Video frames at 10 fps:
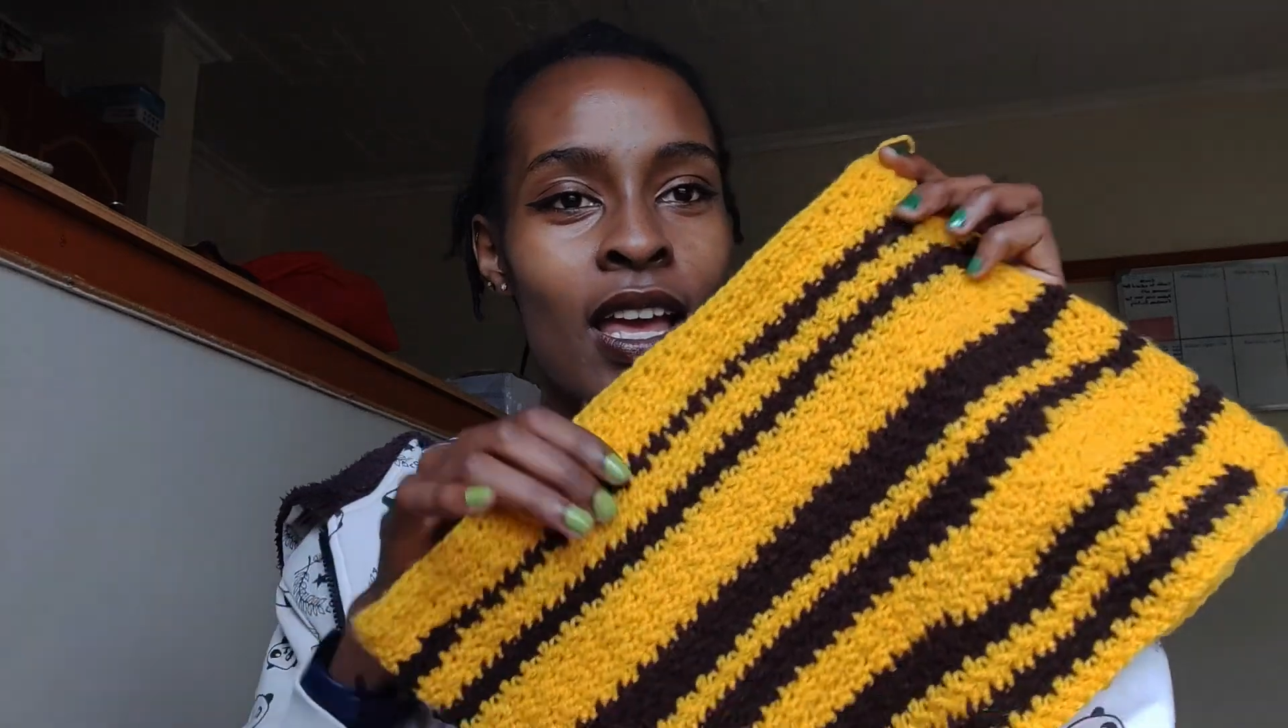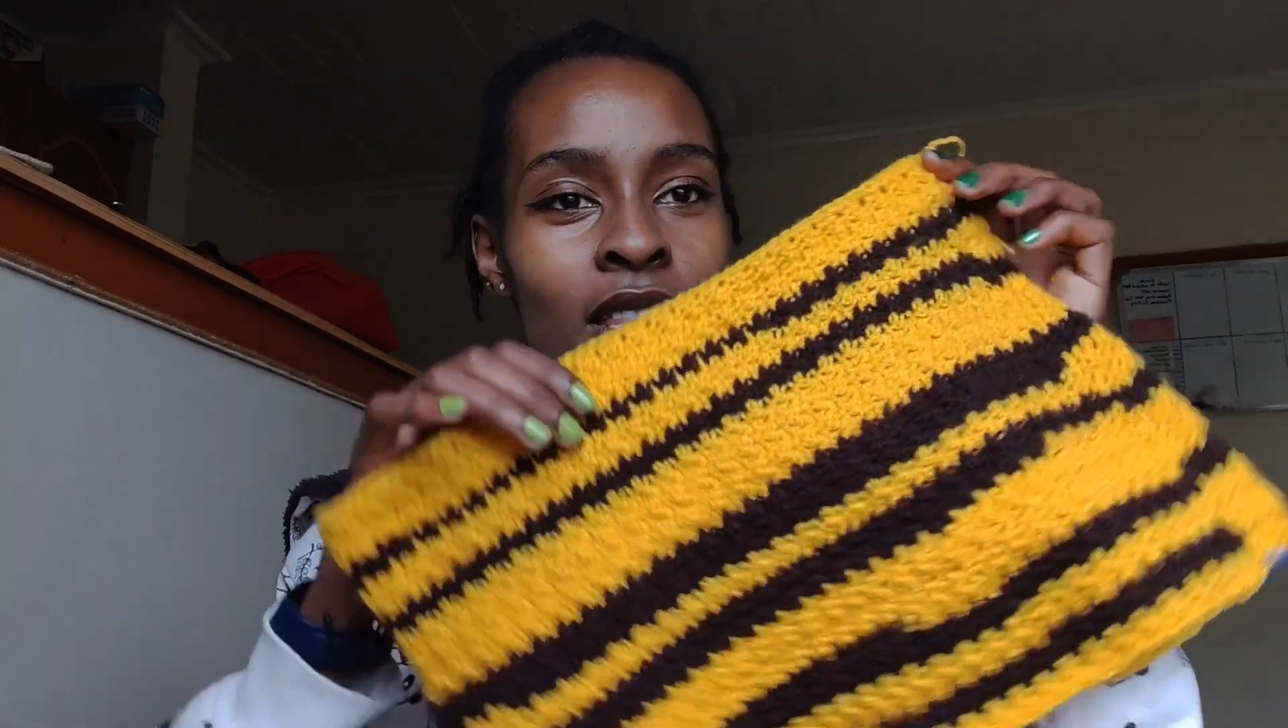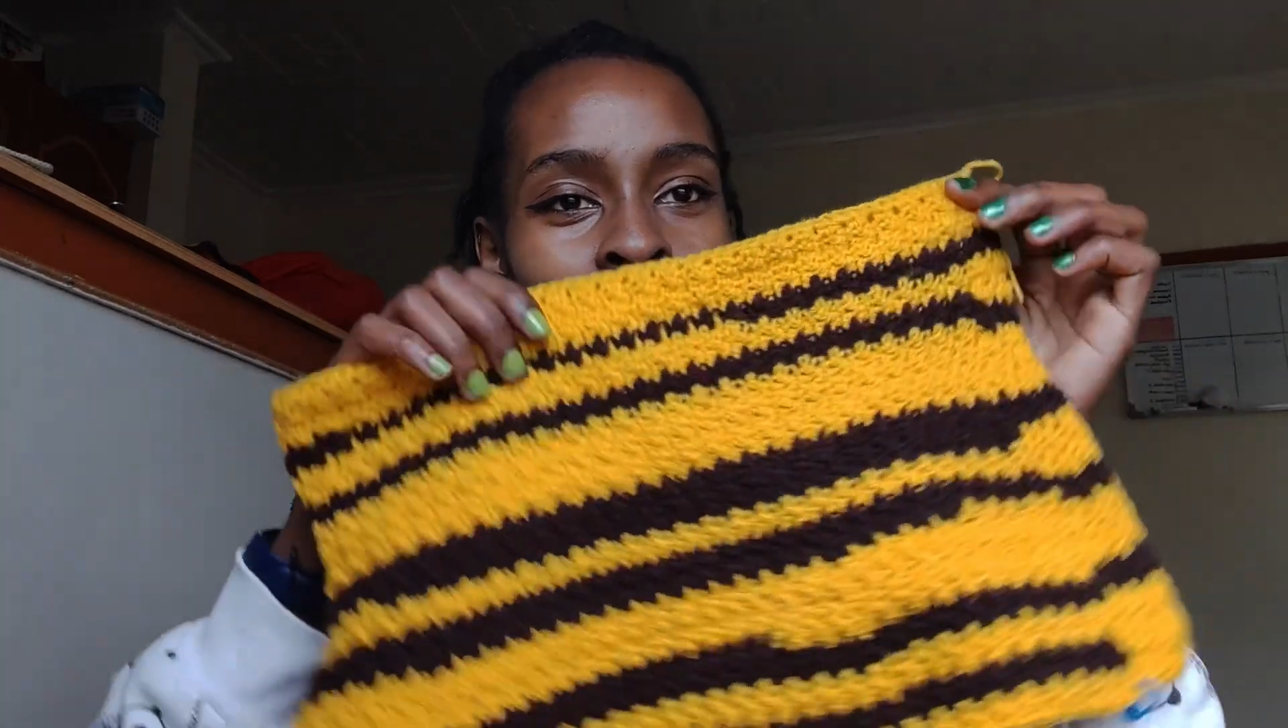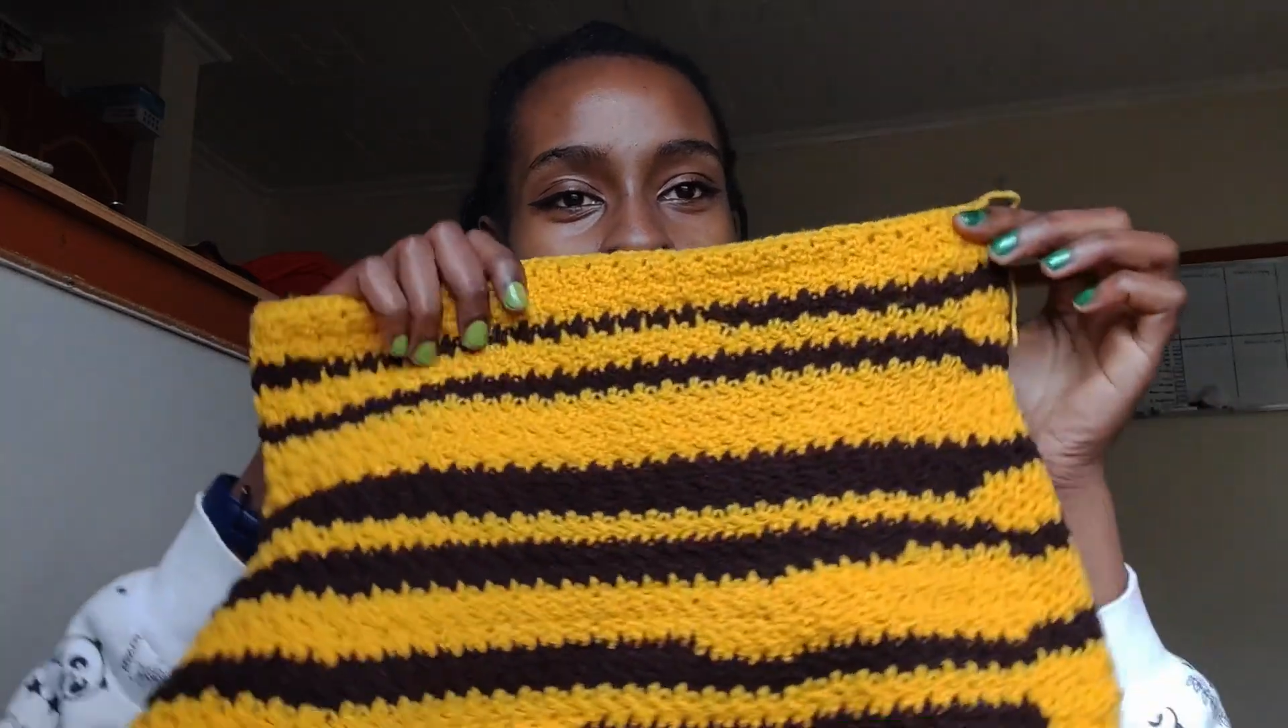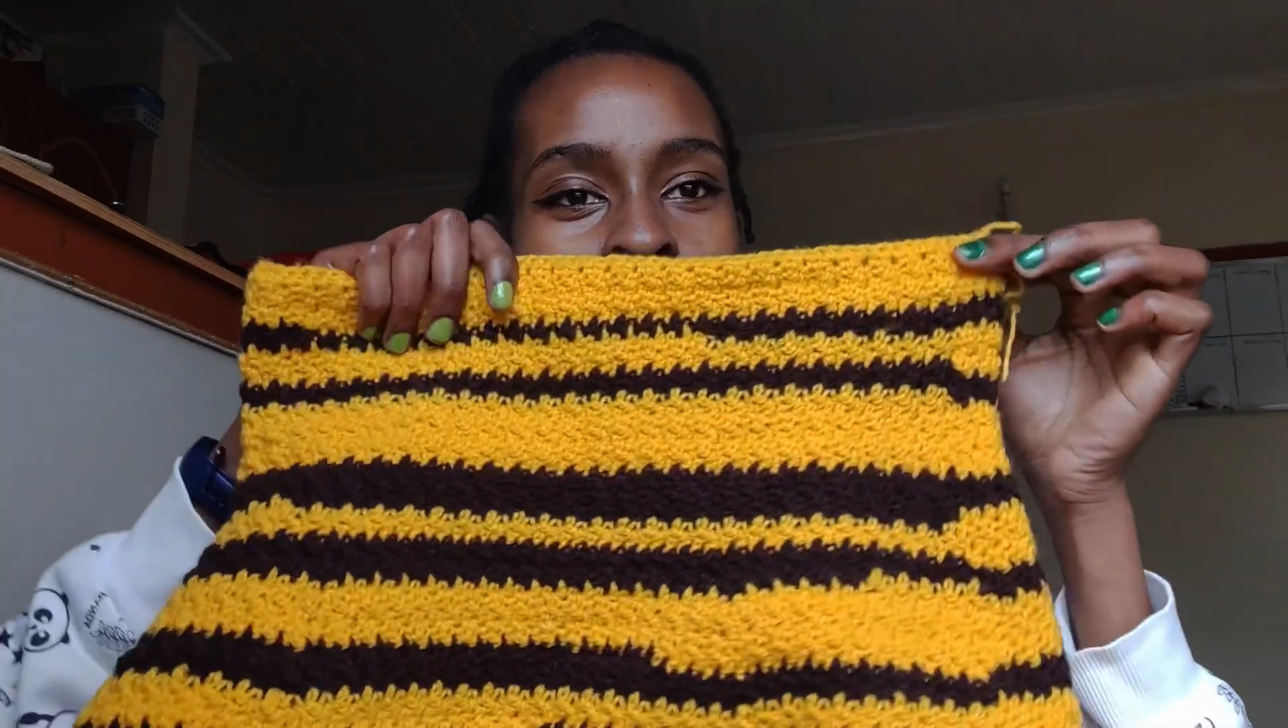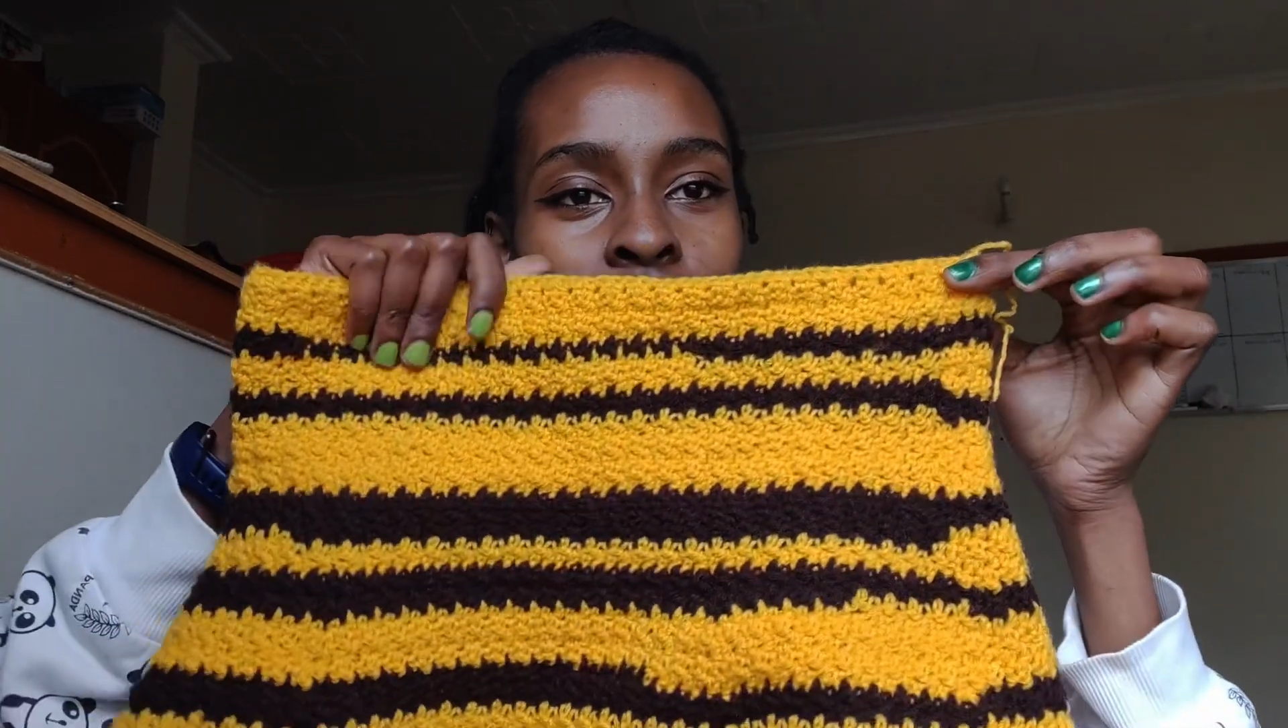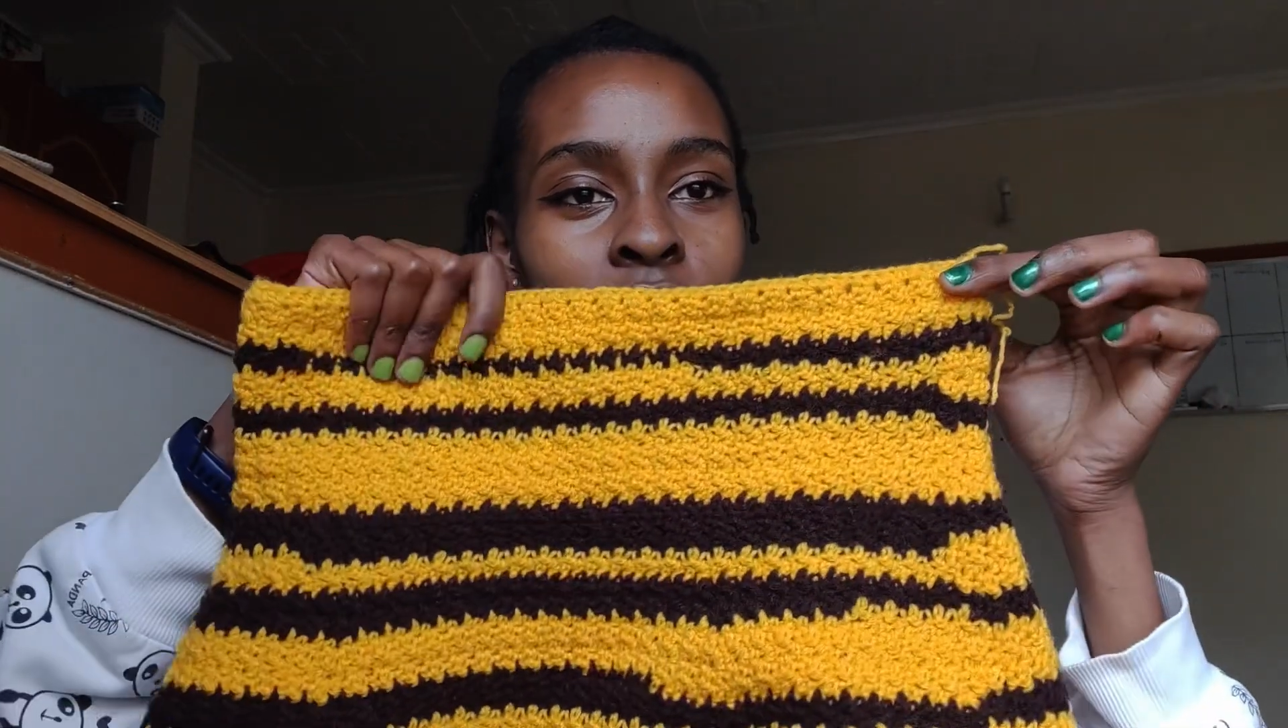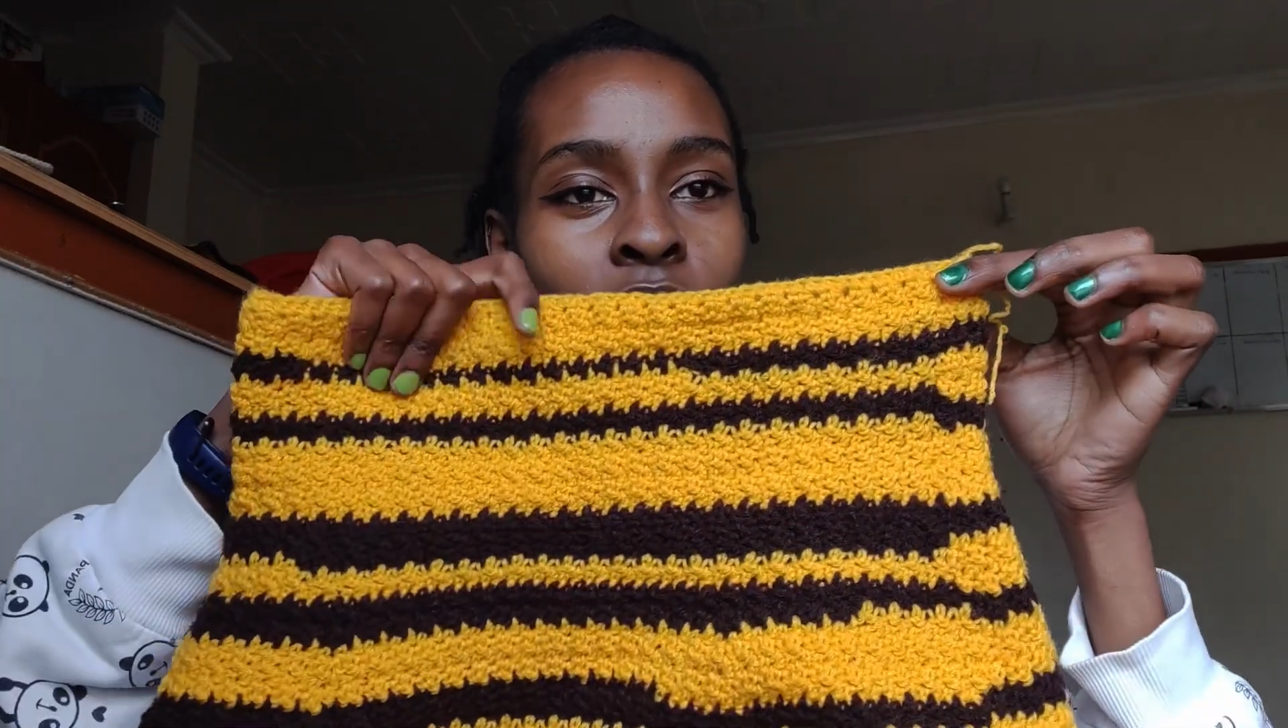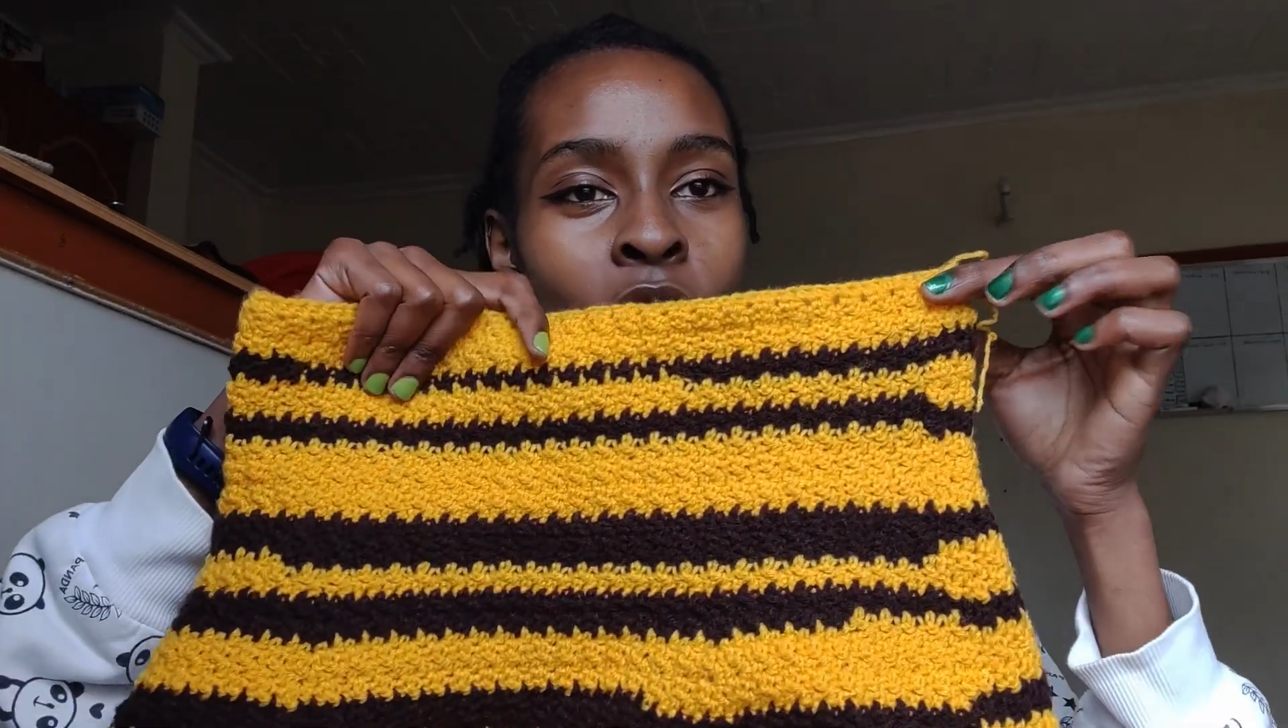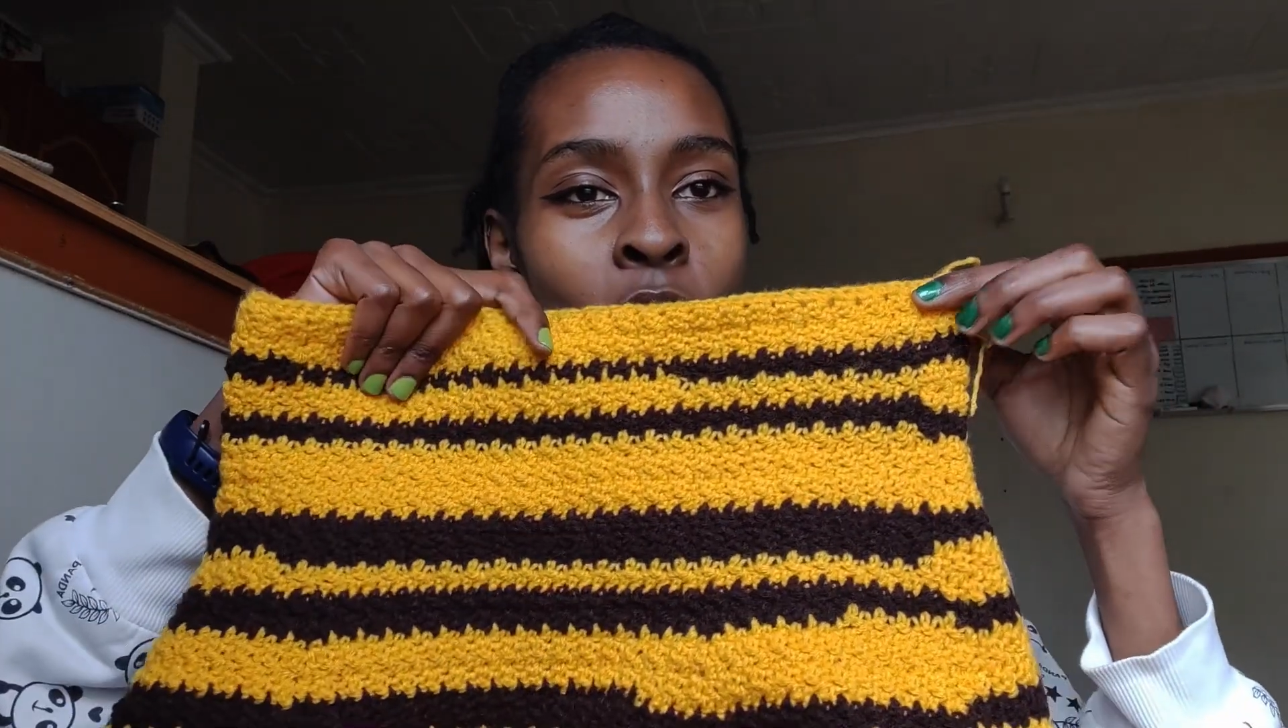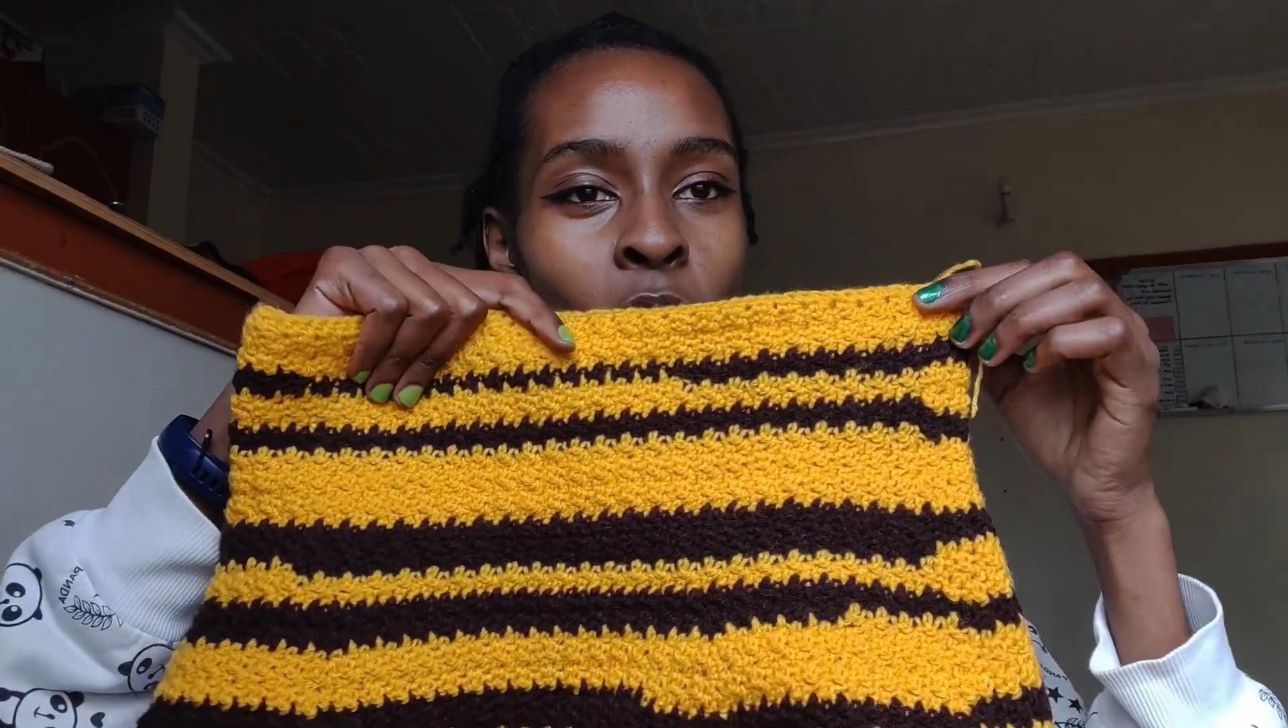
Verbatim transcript: And then